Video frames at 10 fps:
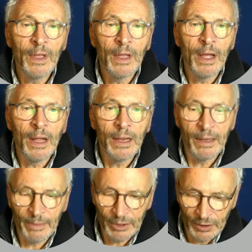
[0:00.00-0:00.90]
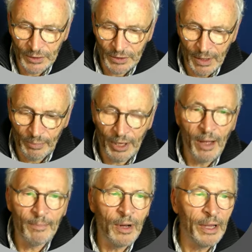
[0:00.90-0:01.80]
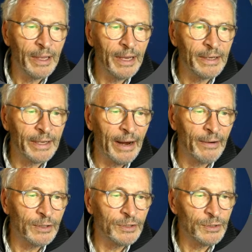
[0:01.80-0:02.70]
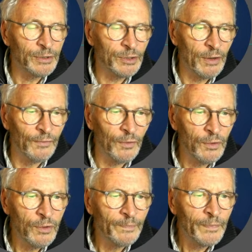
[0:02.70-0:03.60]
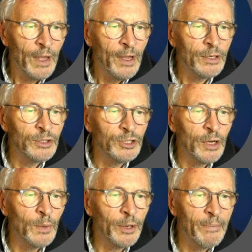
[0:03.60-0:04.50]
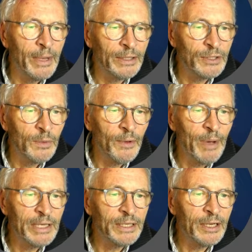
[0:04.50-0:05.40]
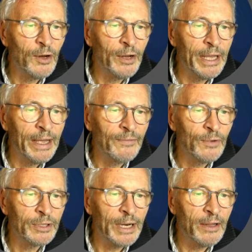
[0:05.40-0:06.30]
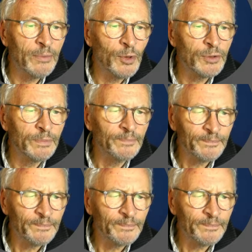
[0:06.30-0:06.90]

Let me just bring up my hidden characters and so forth and show you what I mean. So we've basically got here, if you look down at the bottom,